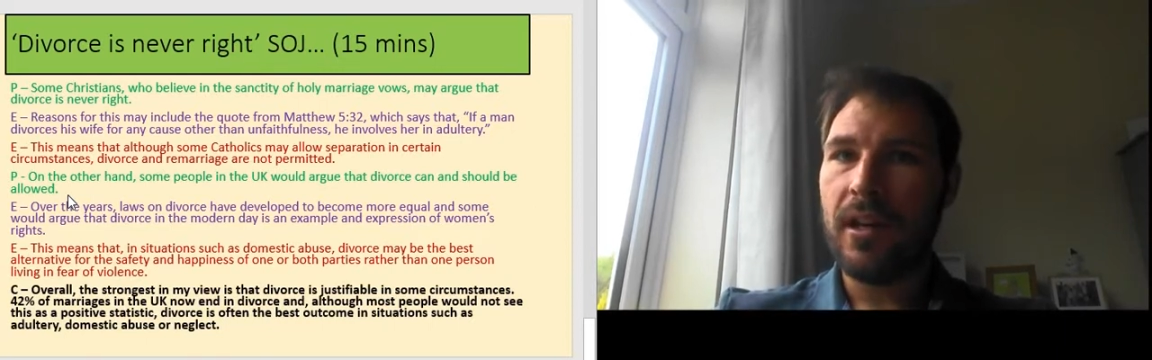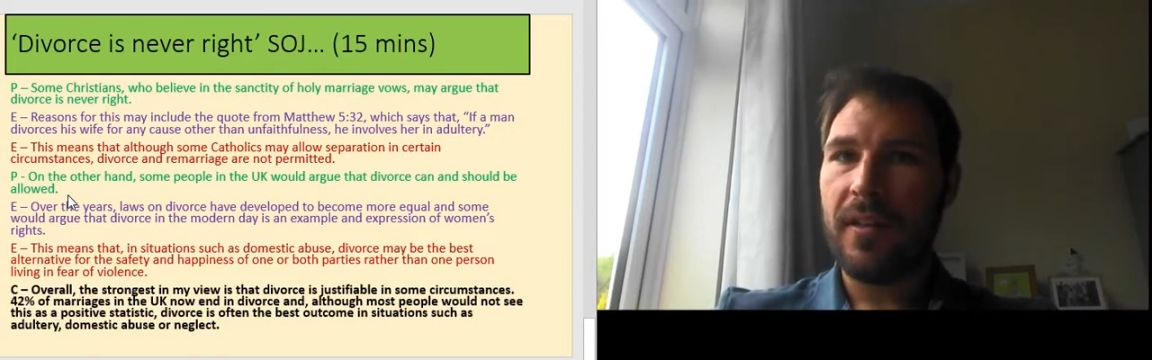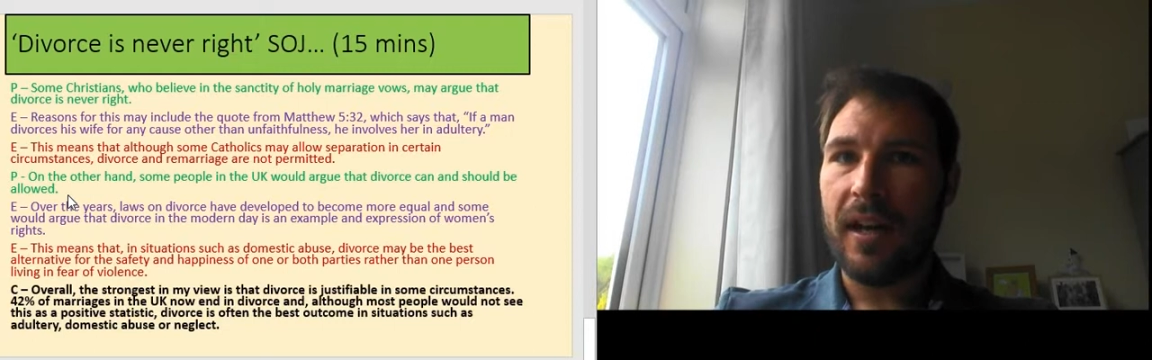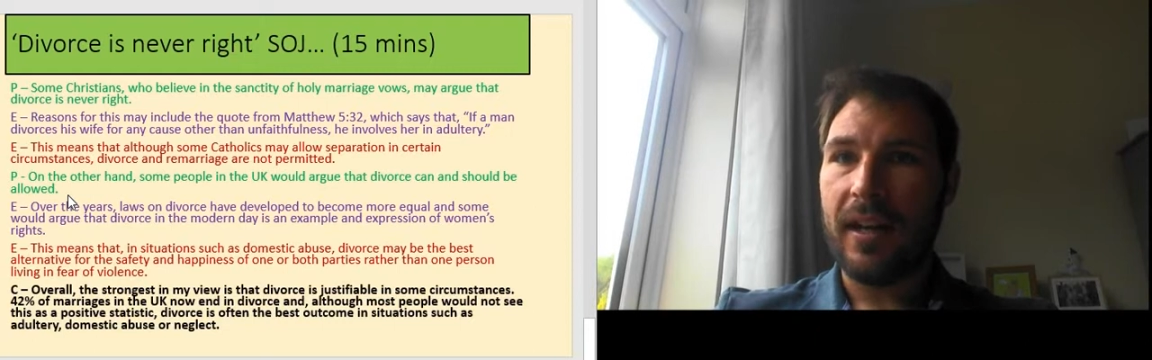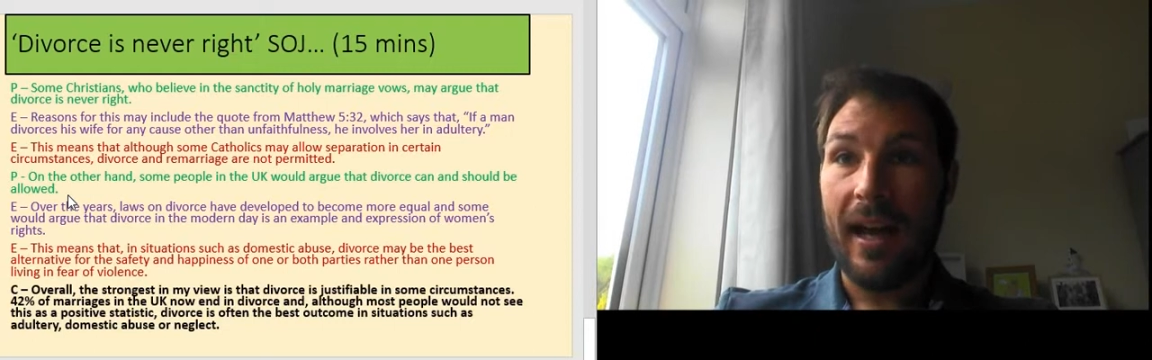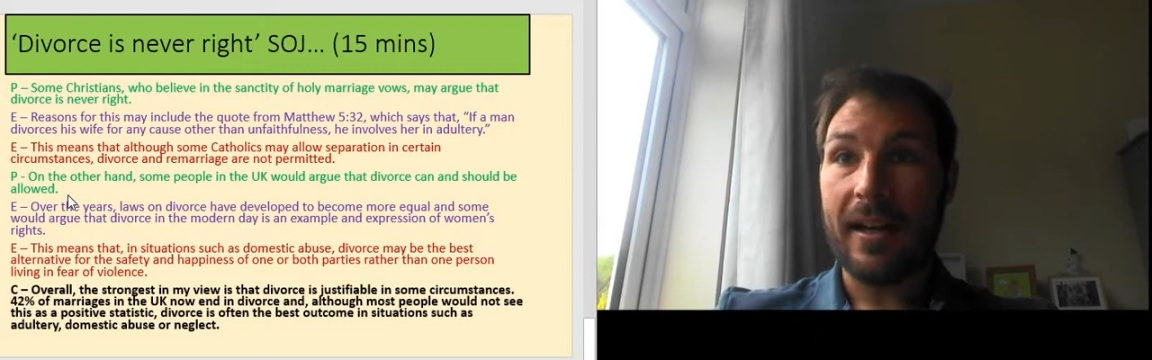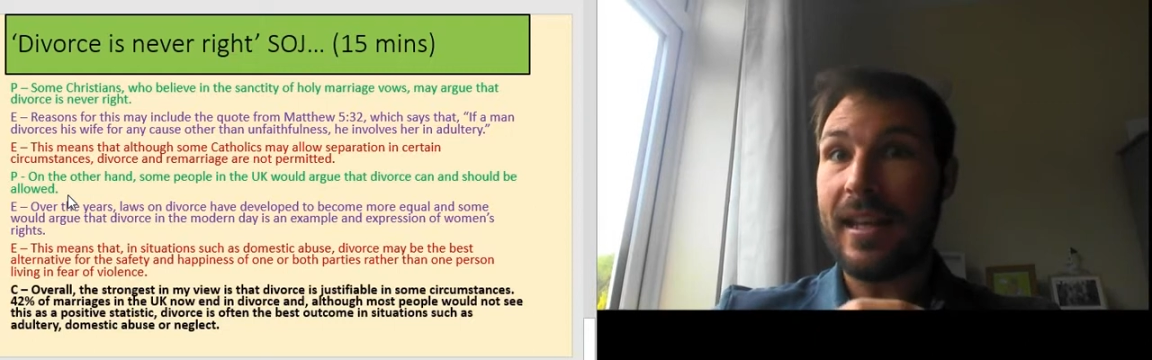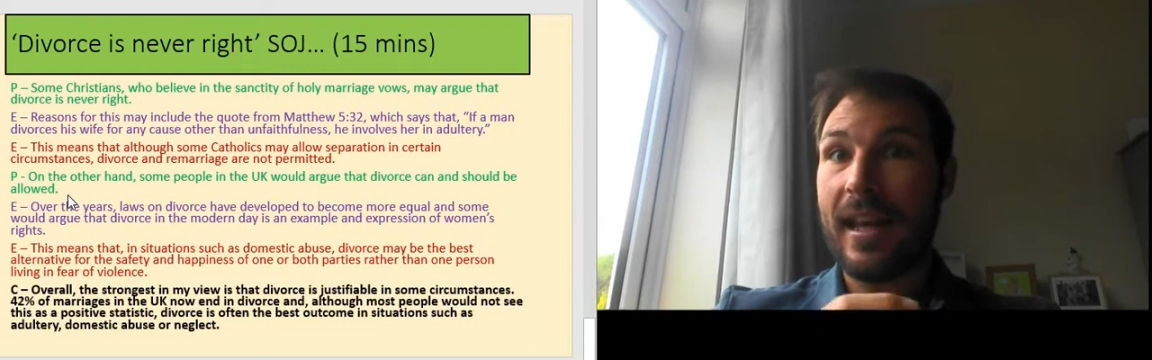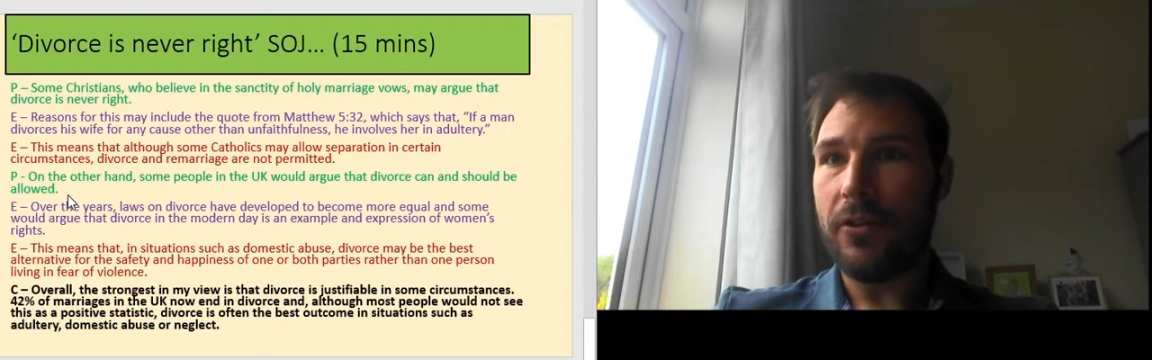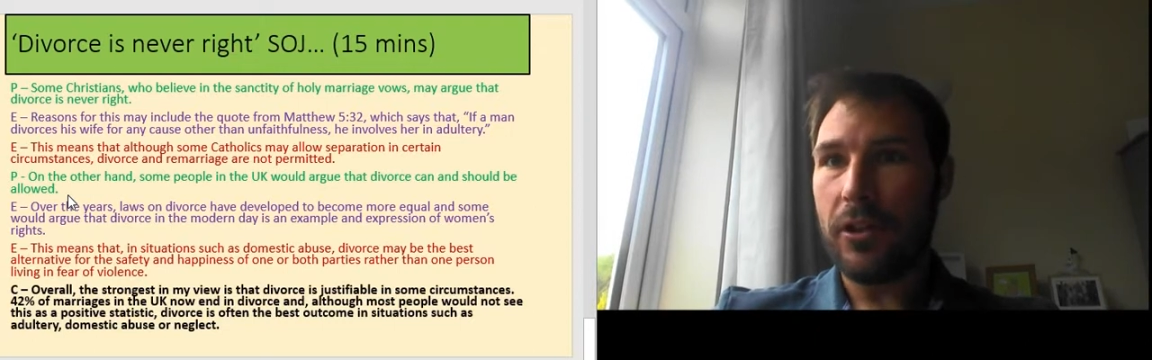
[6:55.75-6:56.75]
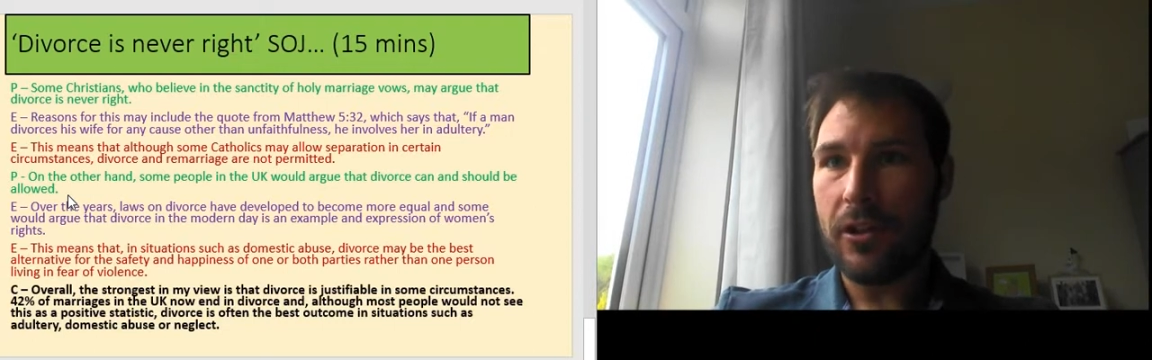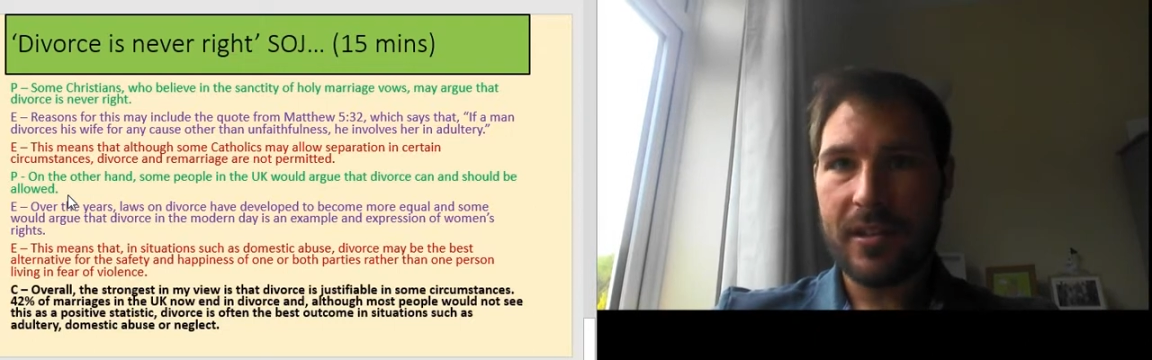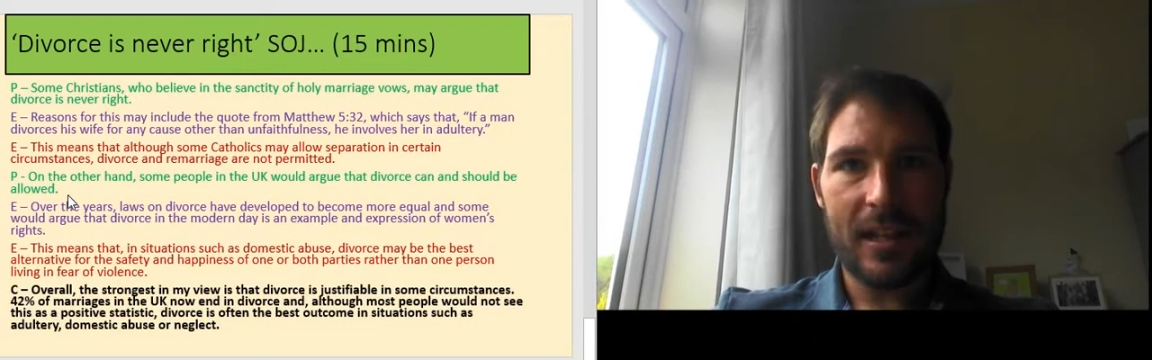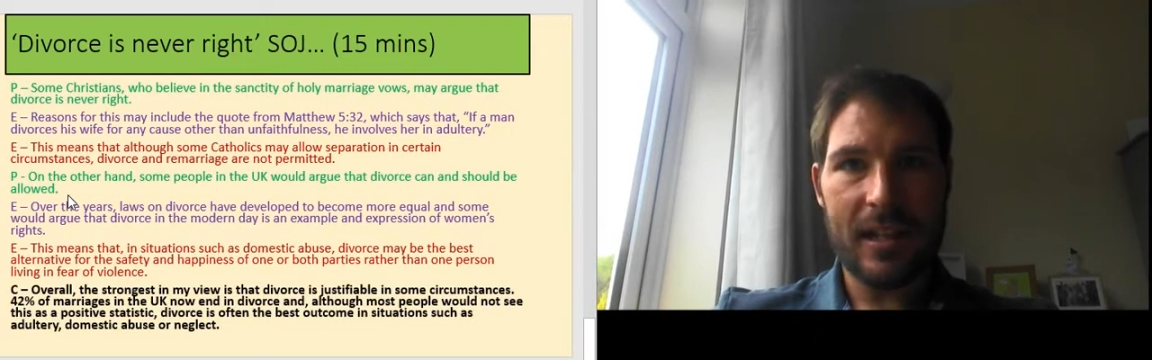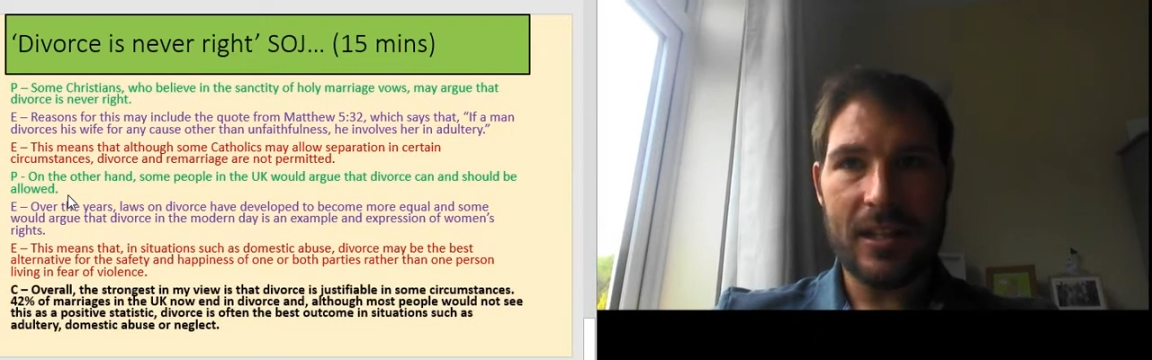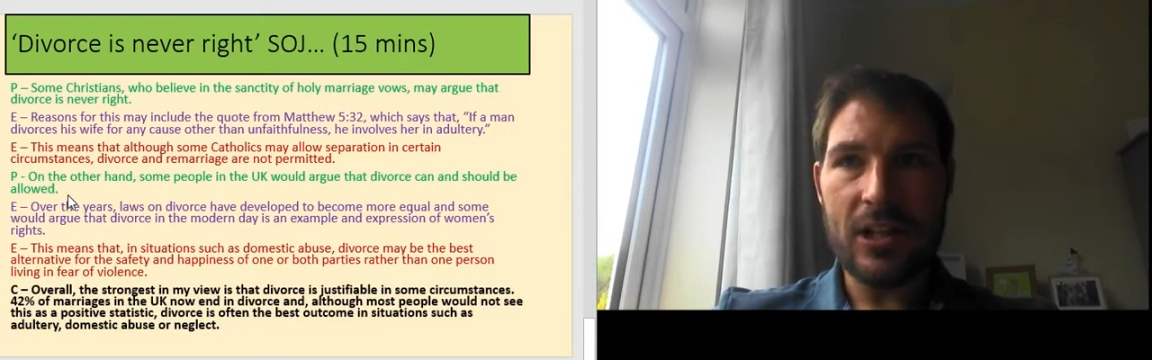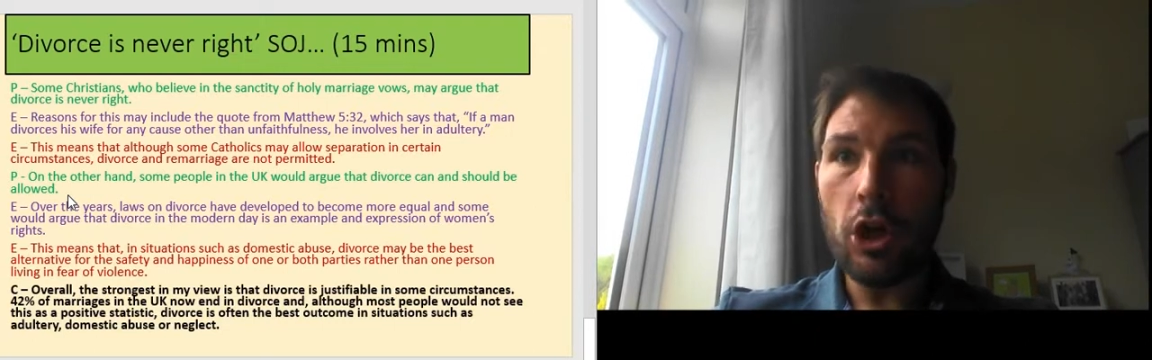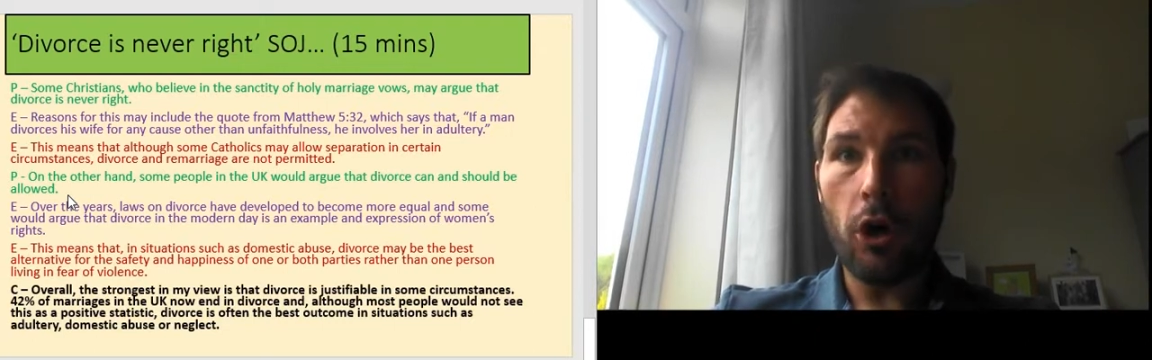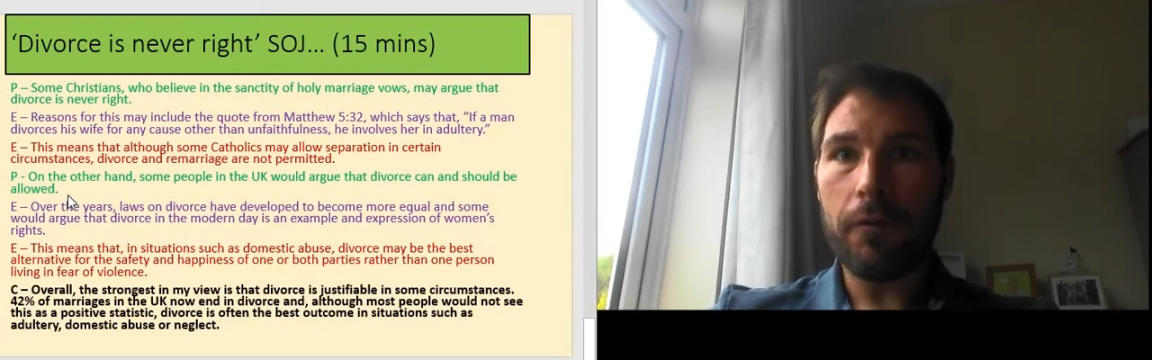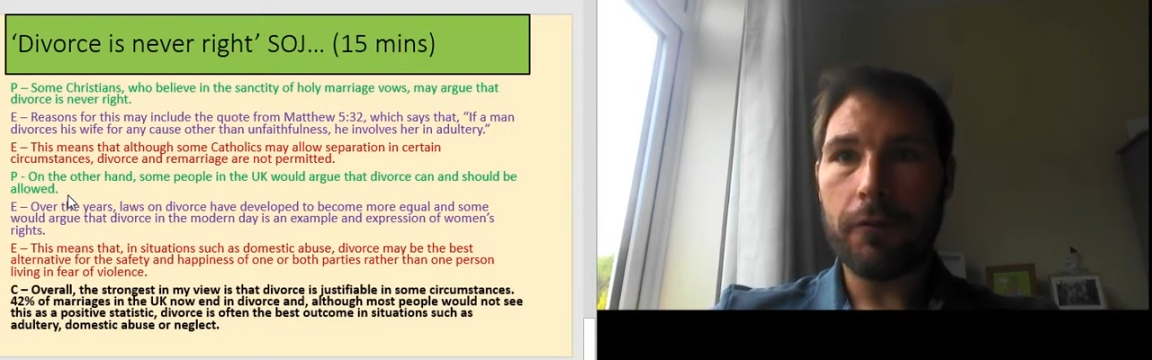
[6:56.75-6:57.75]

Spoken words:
that has evidence that is not